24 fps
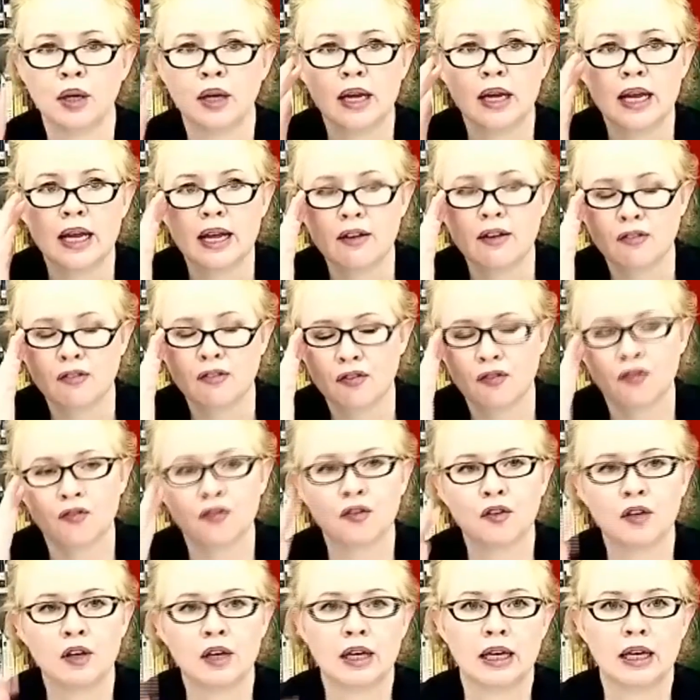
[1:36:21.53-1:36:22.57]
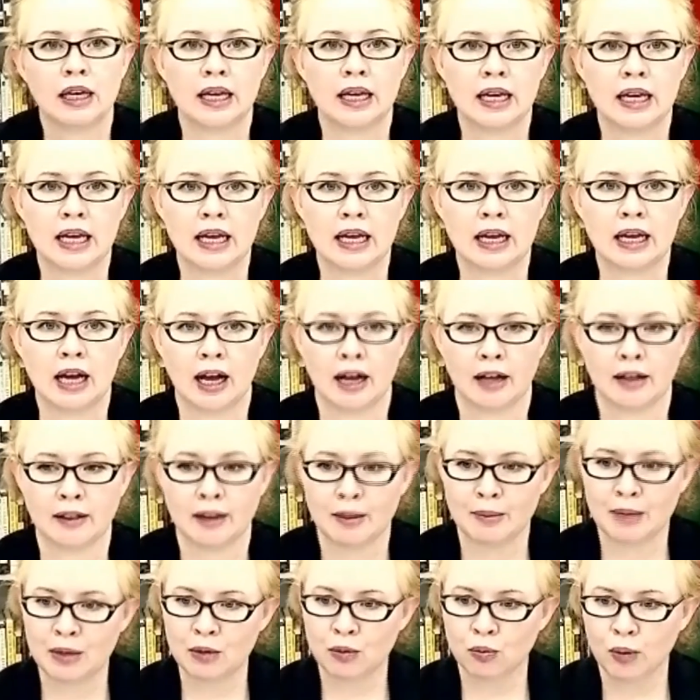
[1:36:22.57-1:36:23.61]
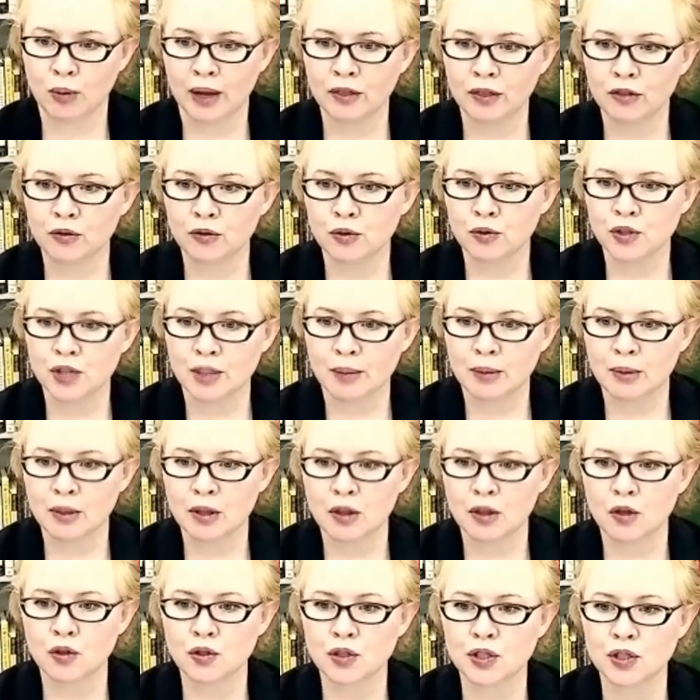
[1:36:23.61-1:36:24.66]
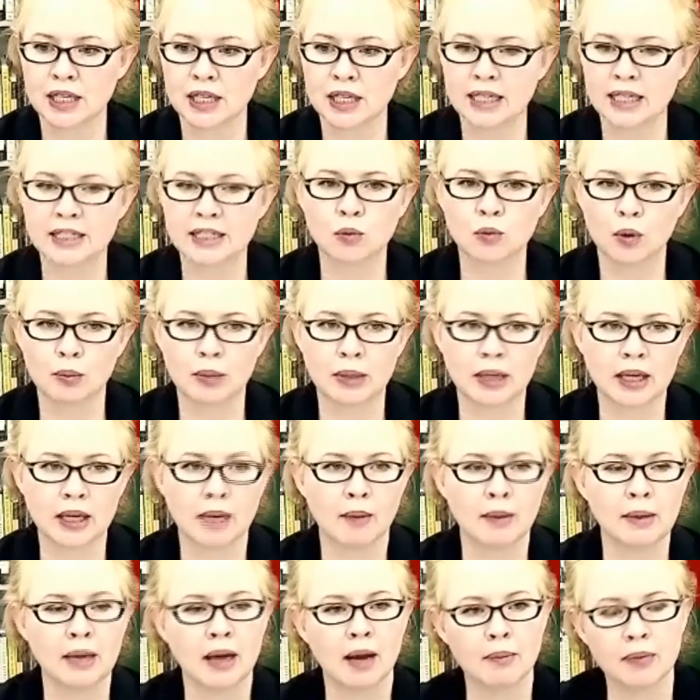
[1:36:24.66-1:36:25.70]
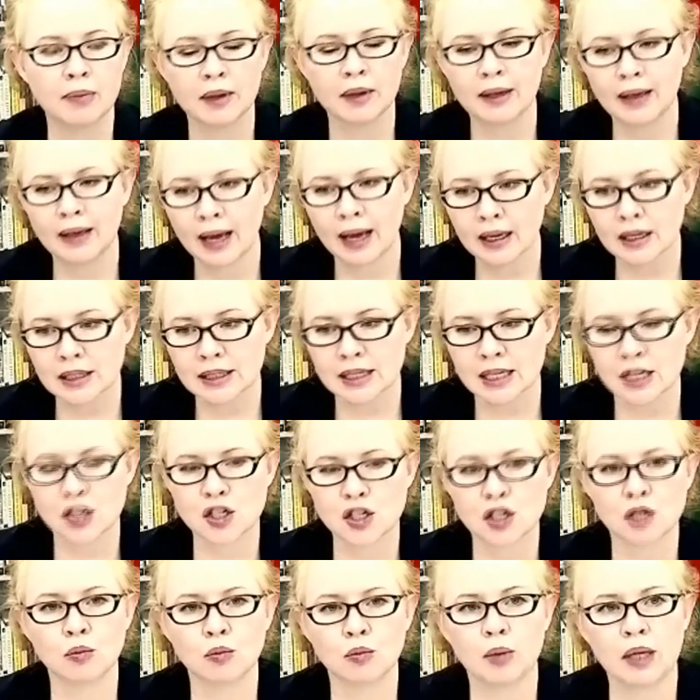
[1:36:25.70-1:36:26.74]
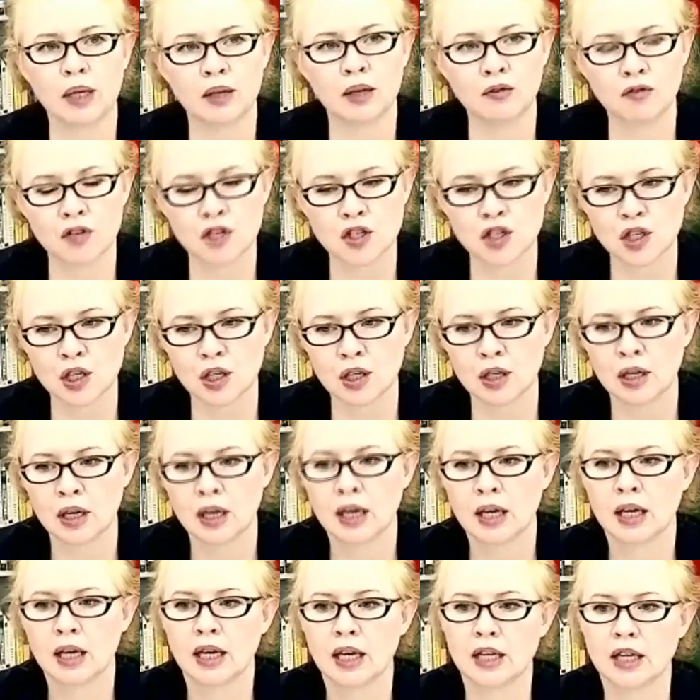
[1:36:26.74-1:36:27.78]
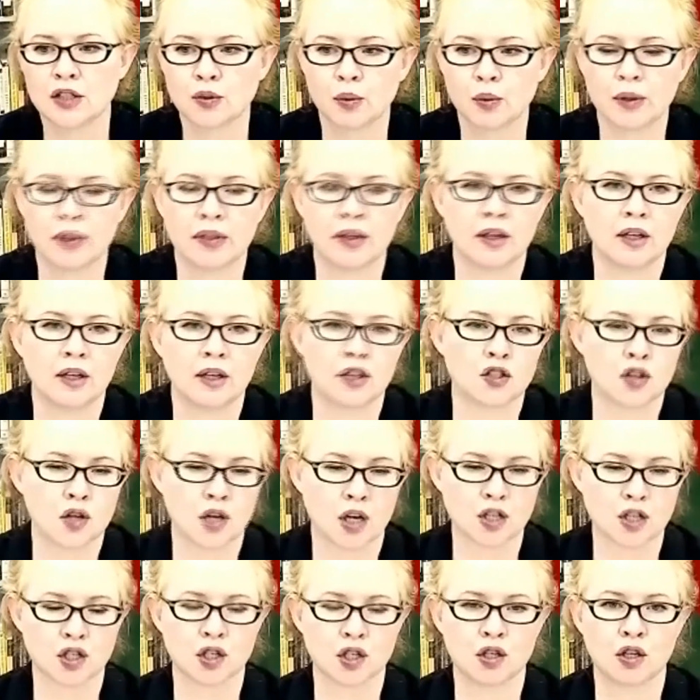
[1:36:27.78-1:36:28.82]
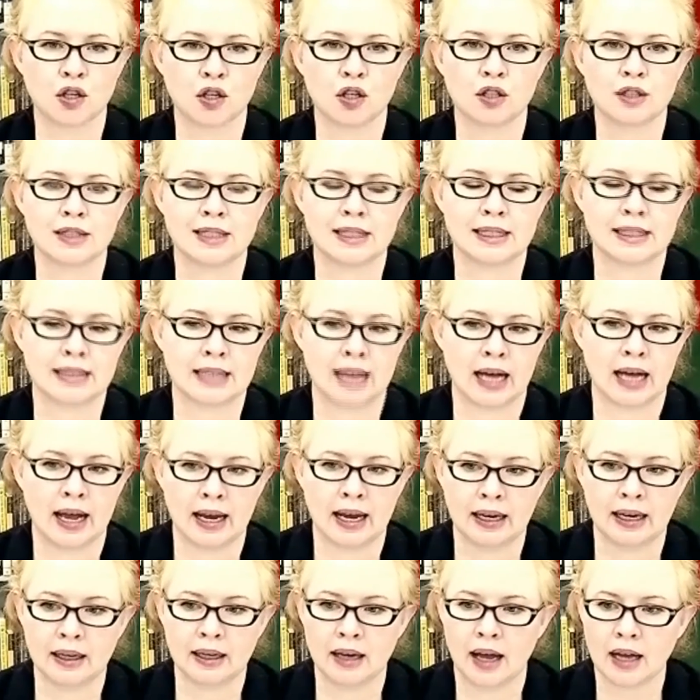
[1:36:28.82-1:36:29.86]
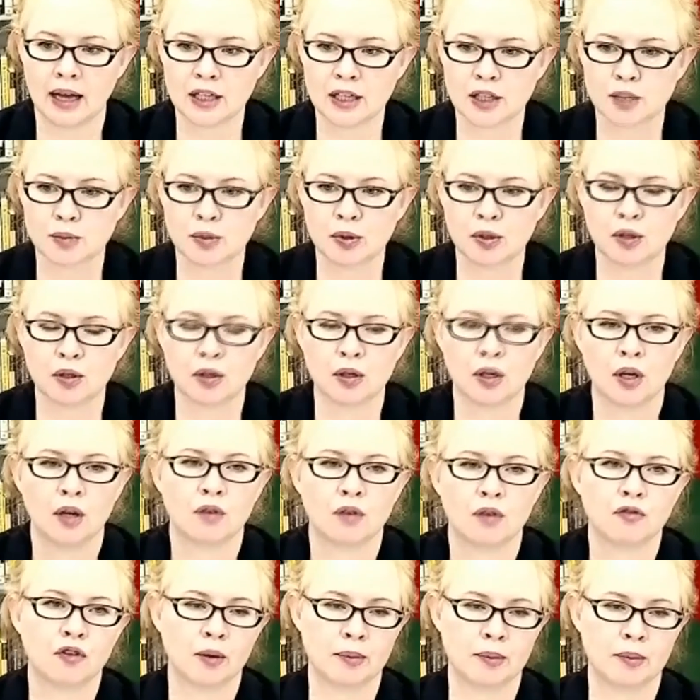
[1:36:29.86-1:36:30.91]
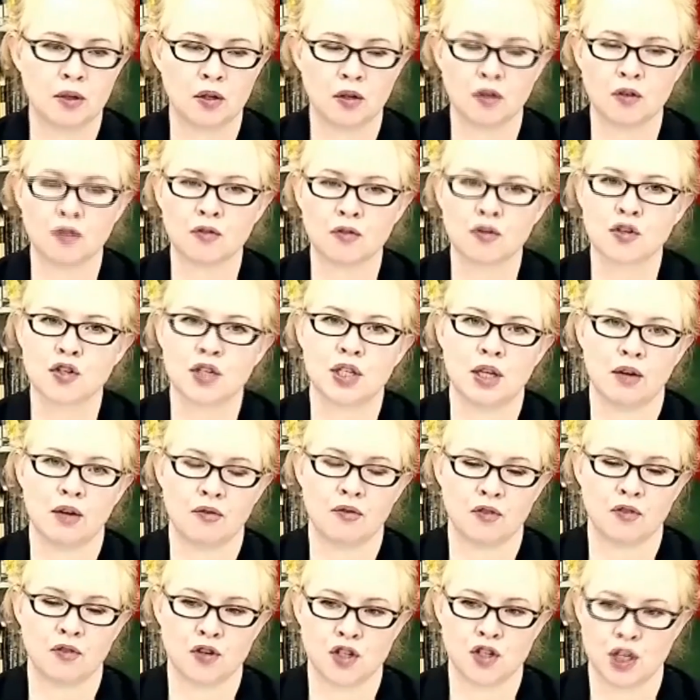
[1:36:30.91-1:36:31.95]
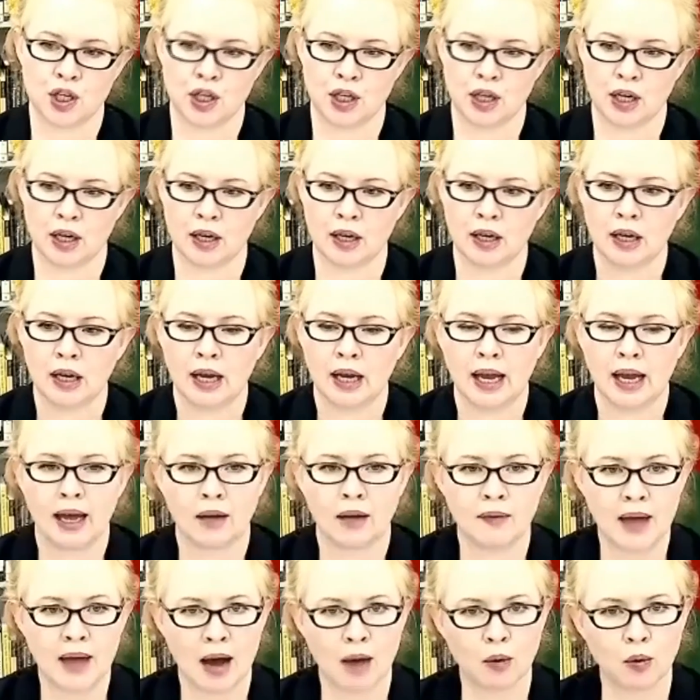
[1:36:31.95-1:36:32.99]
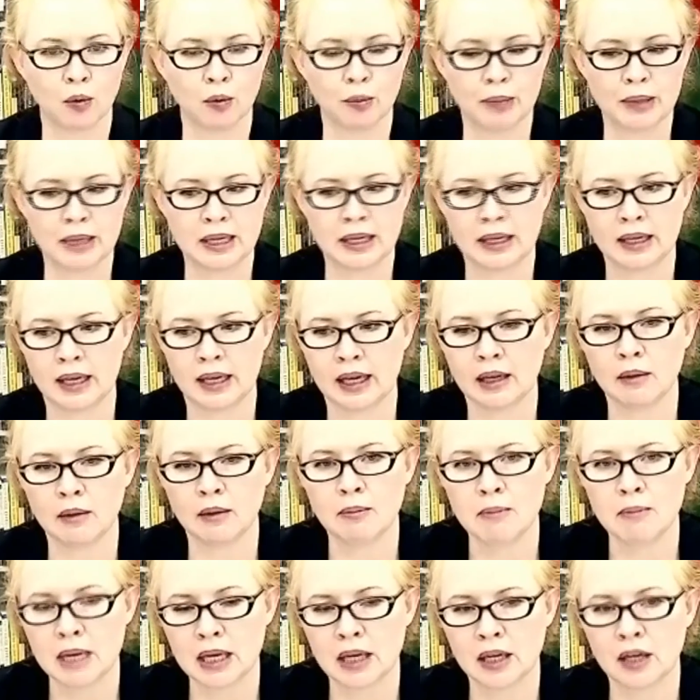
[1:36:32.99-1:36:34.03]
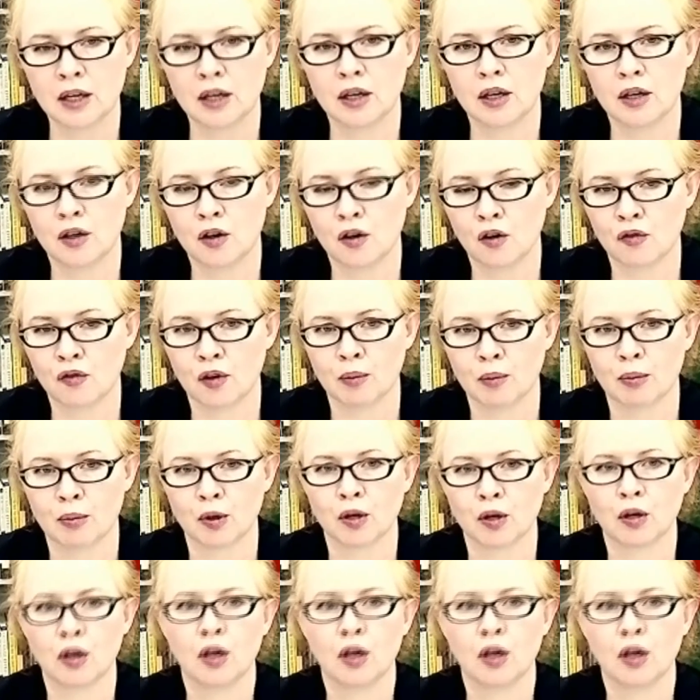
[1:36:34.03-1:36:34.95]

Let me run through some of those things that will be coming up. The next session we envision is with an instructional design expert from the University of Virginia, and that will be in mid-November.